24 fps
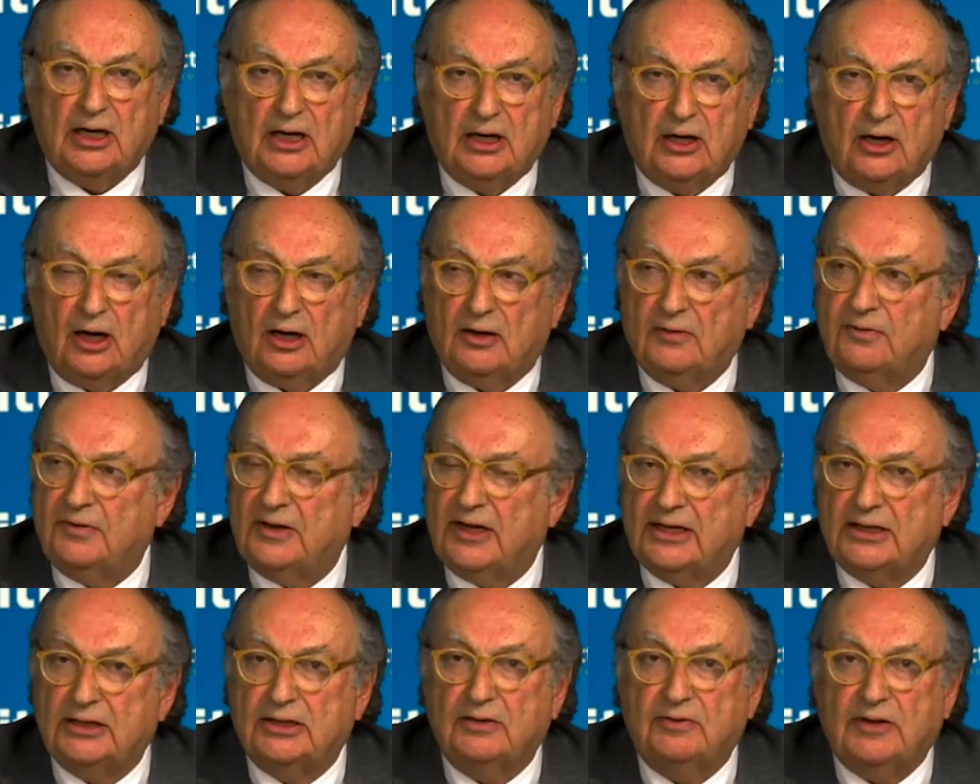
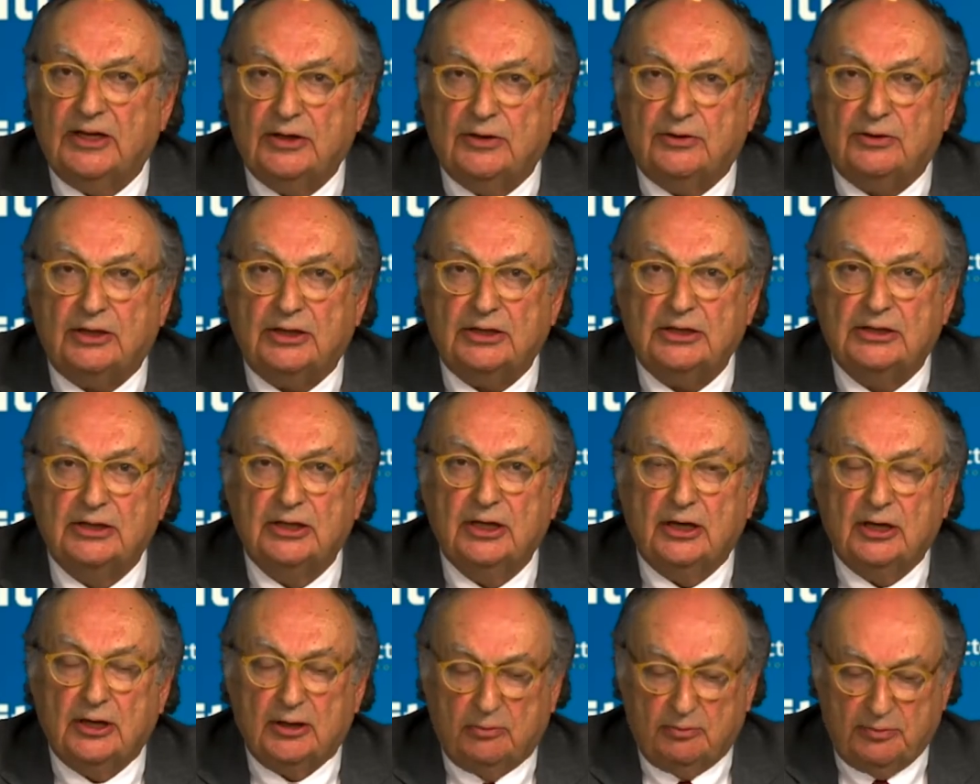conflict of interest
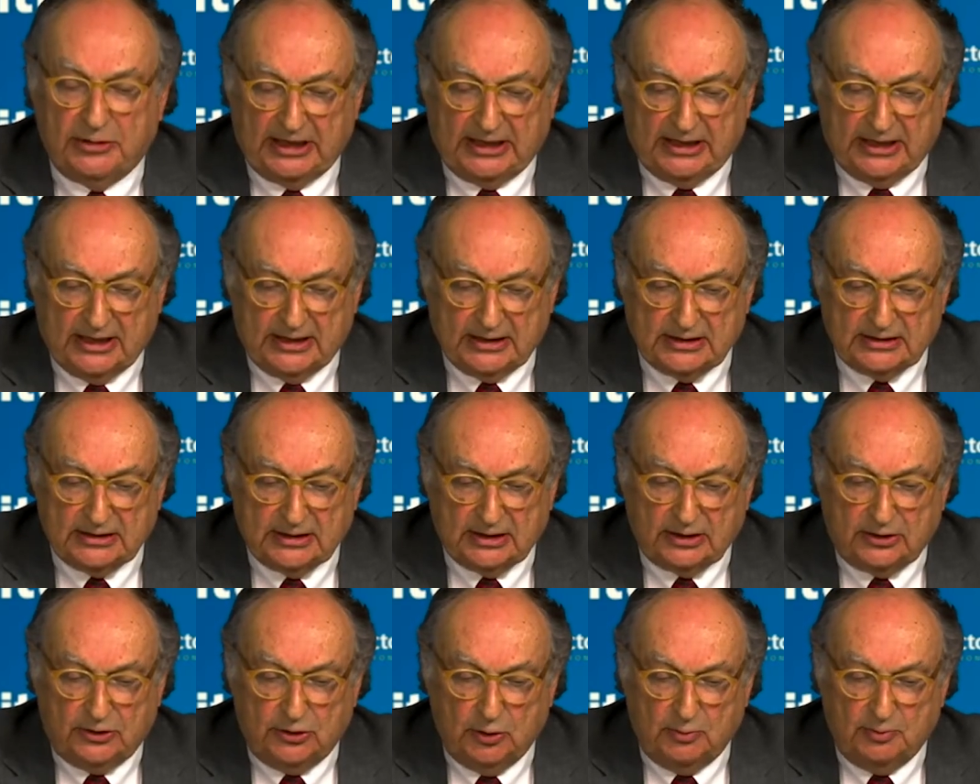because
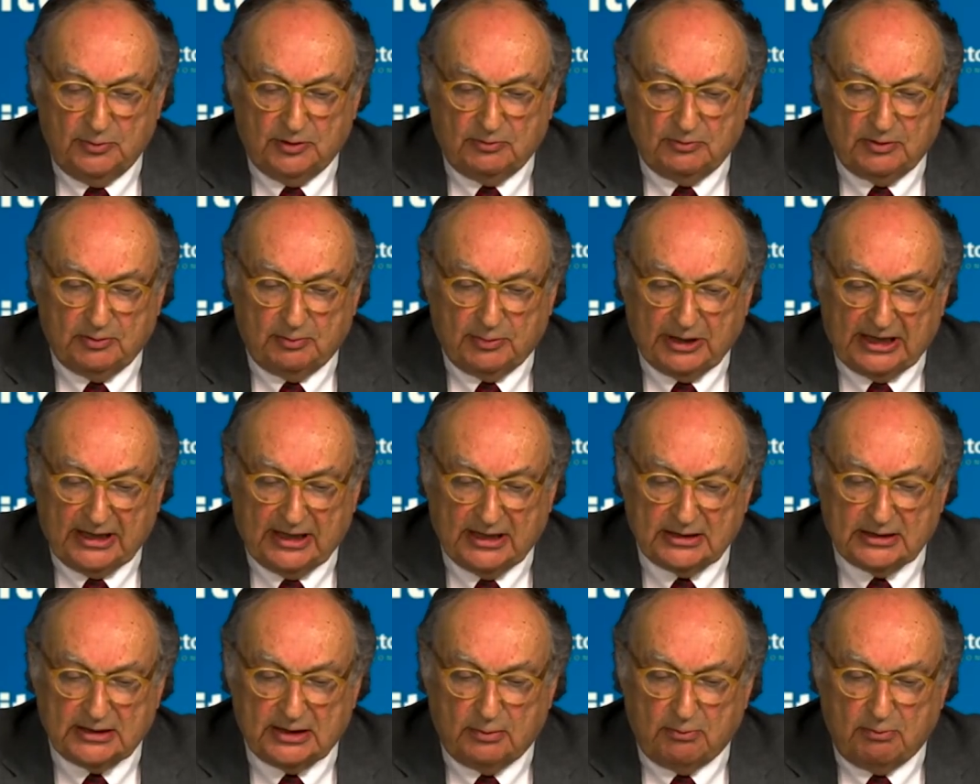the human
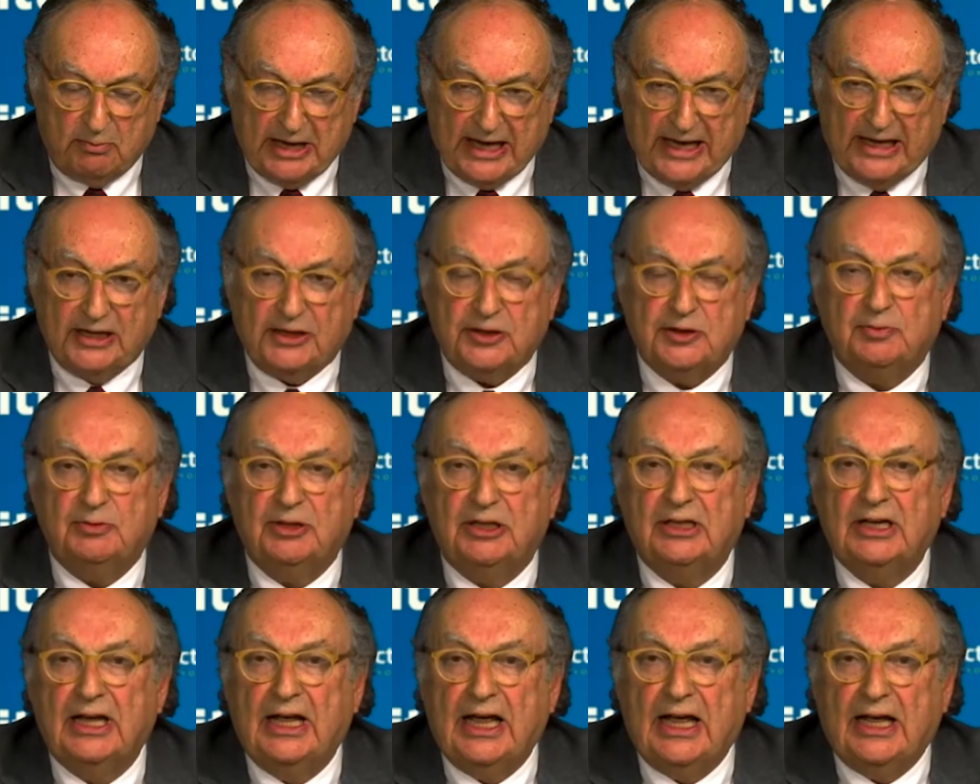because the
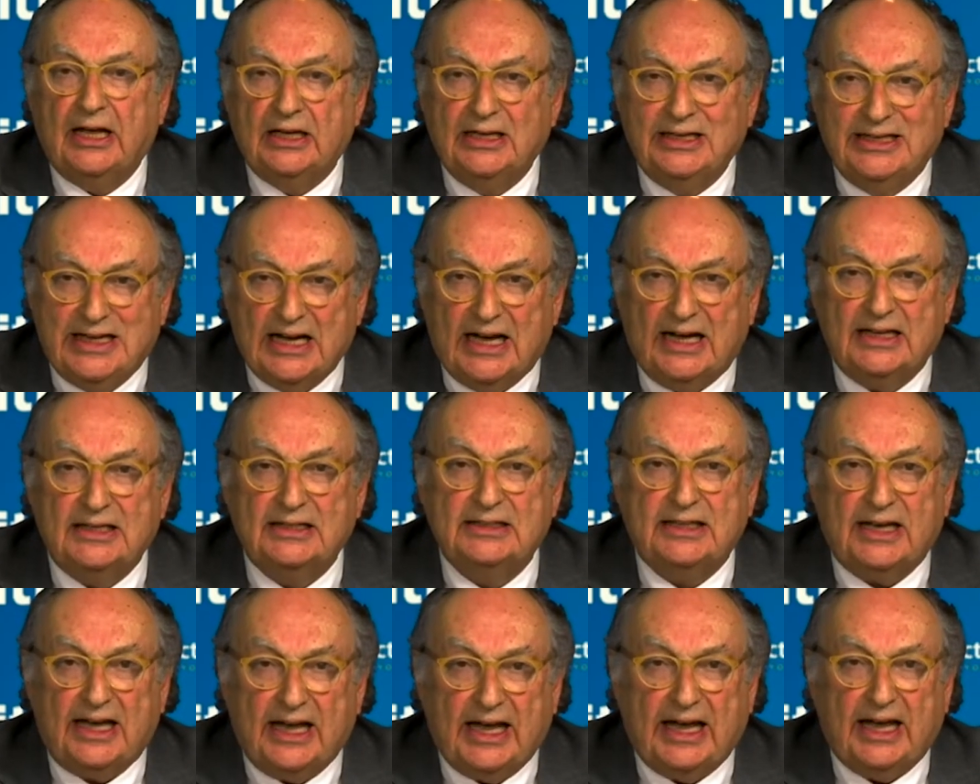management
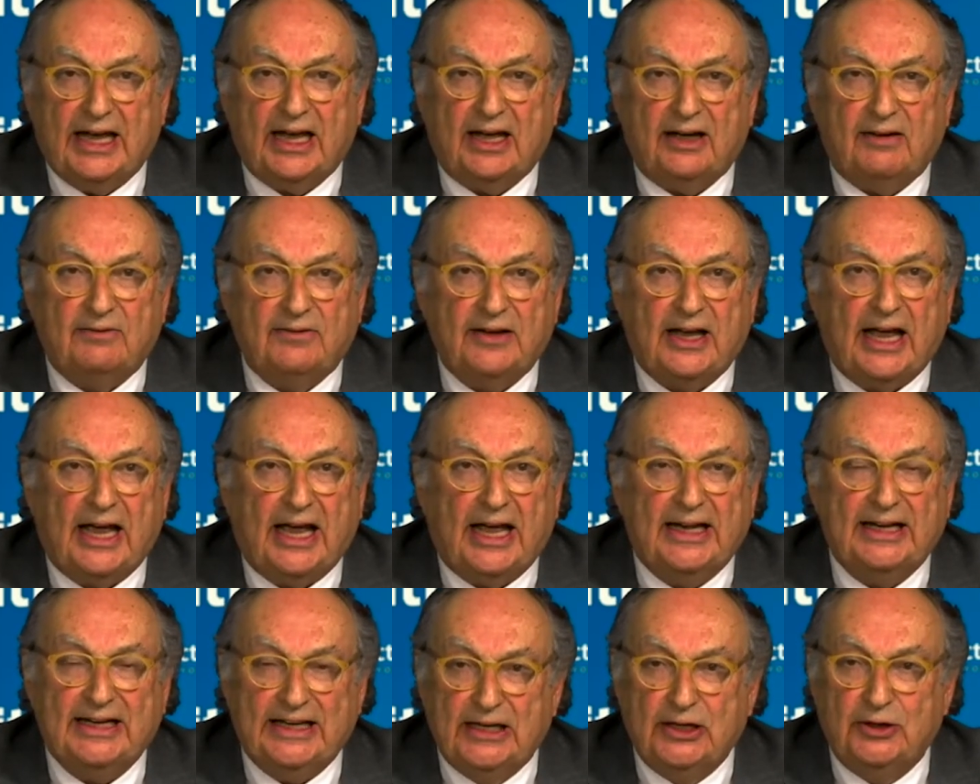does have
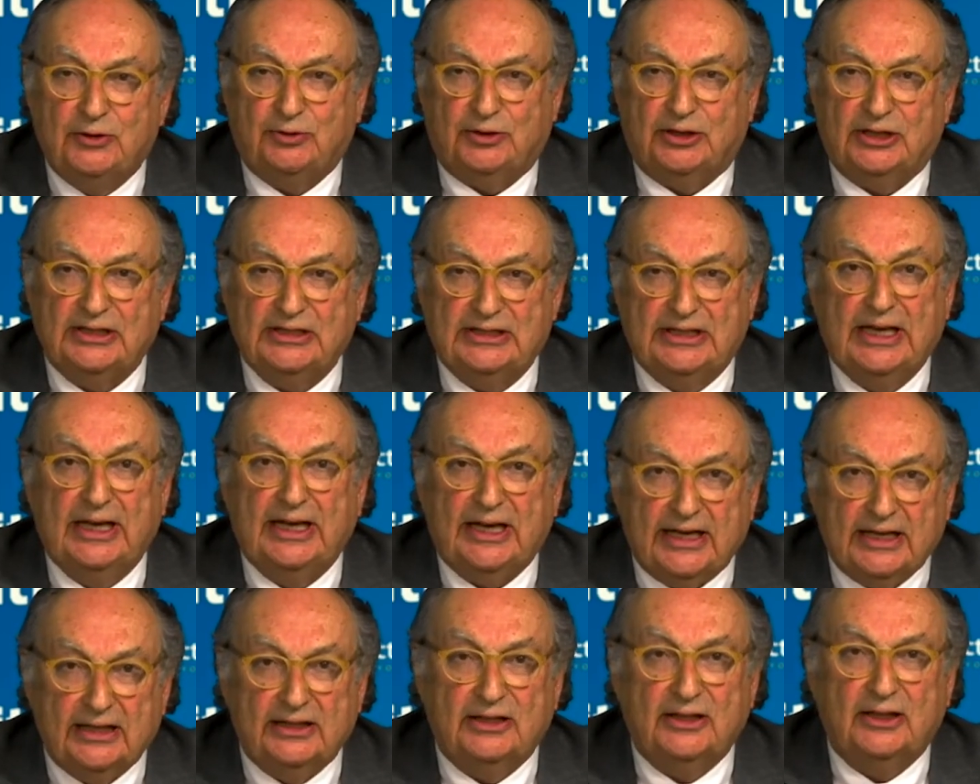an interest
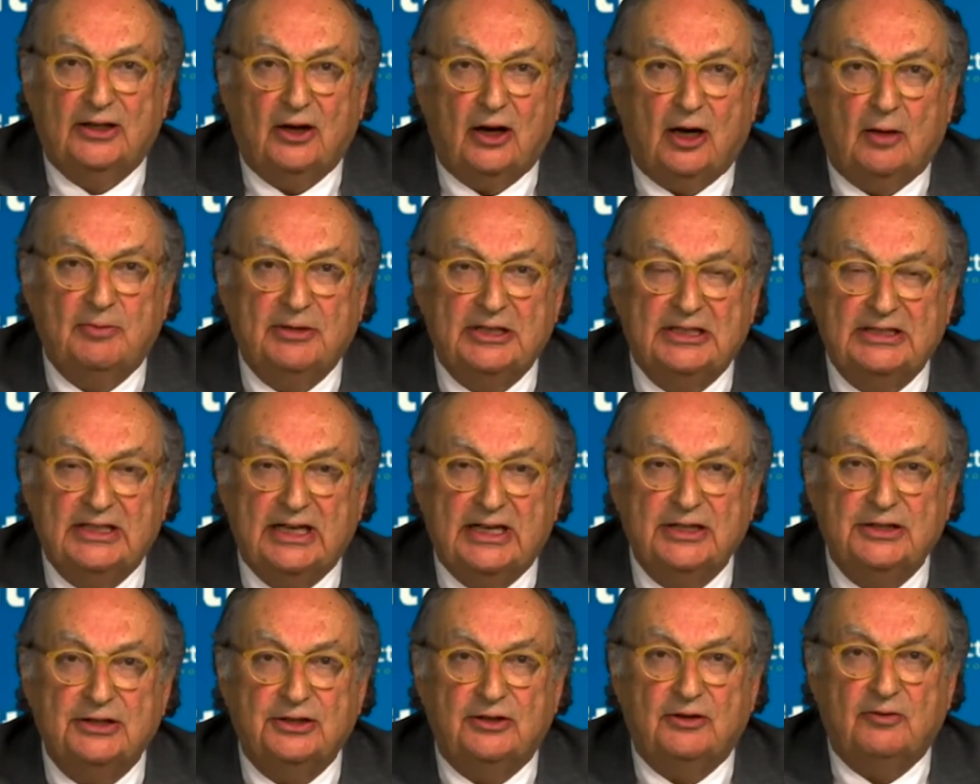in the
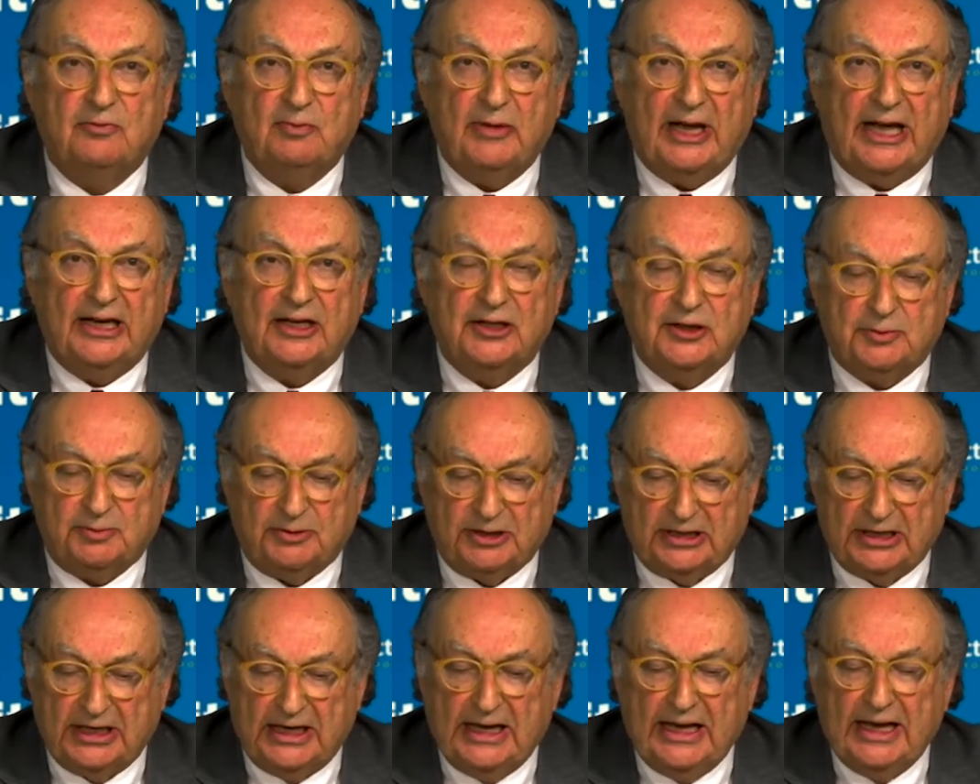compensation of
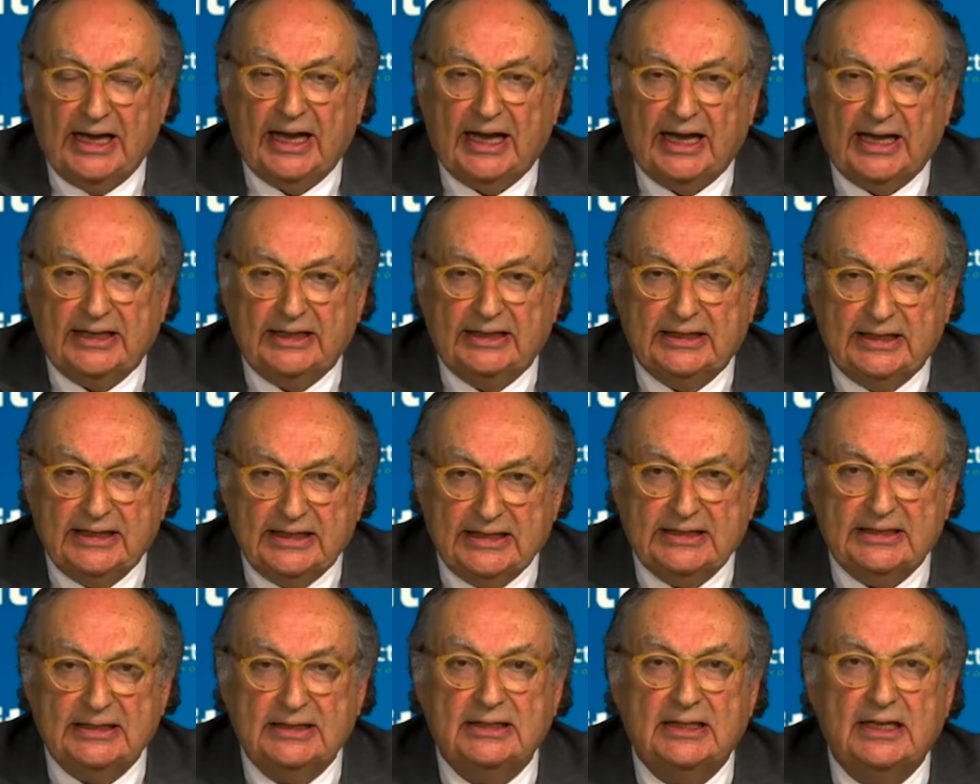management, and it
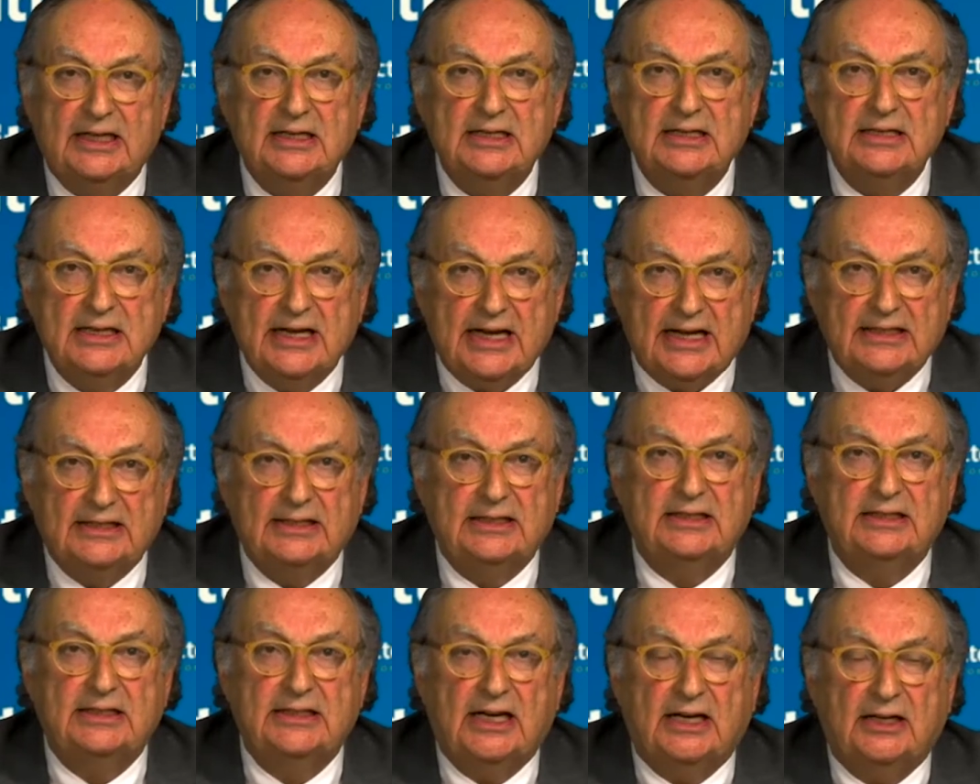isn't
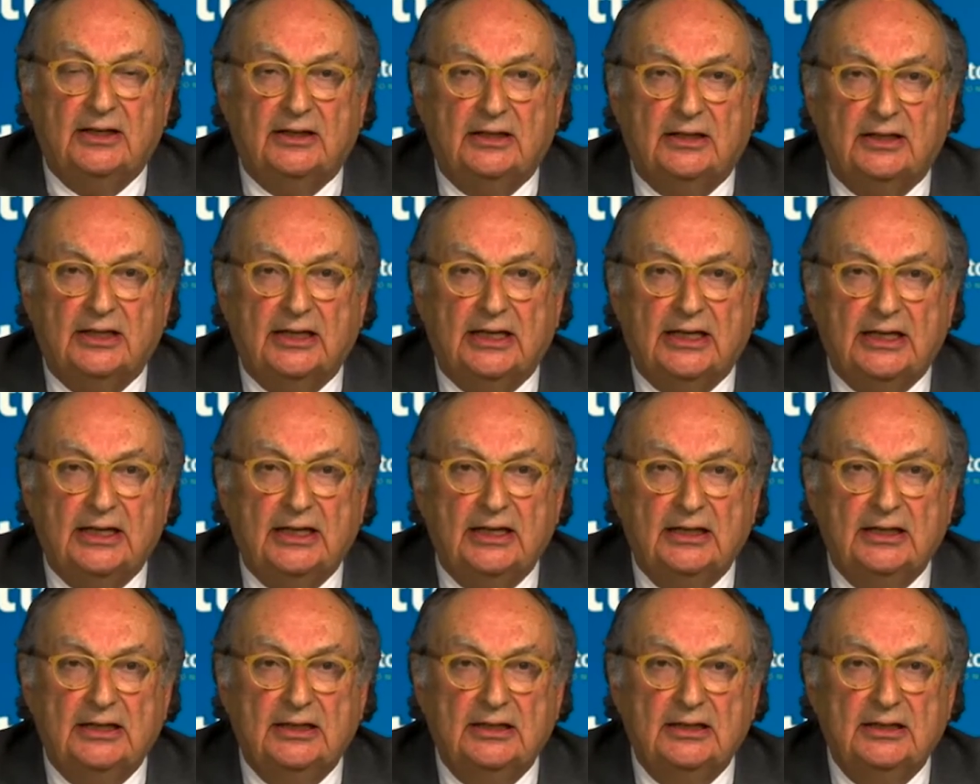
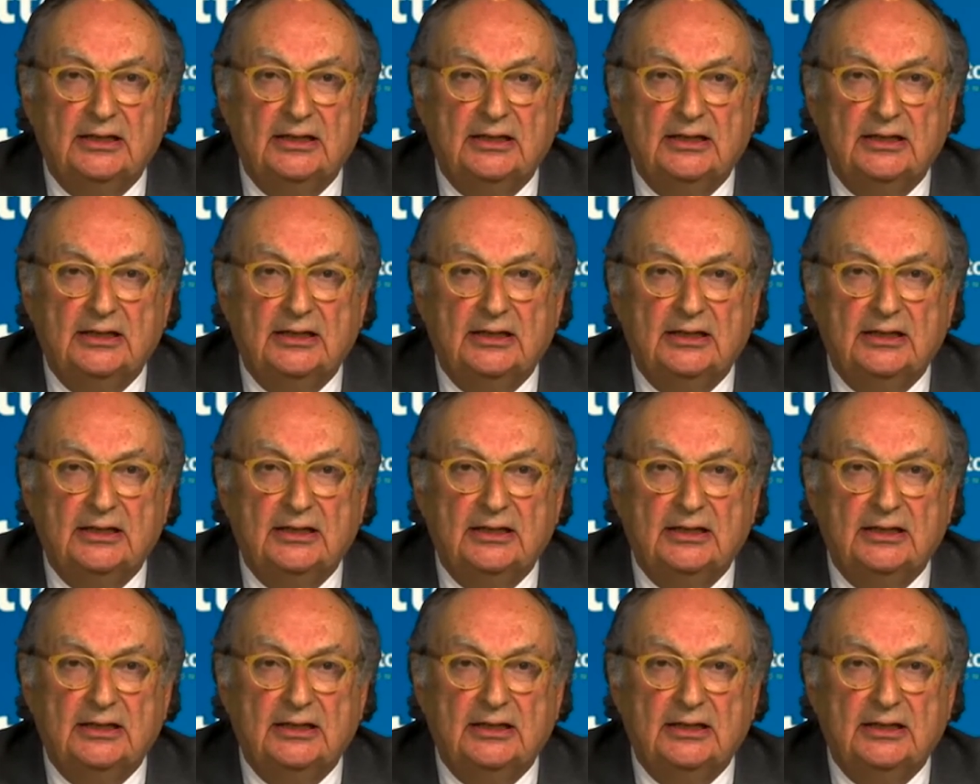necessarily,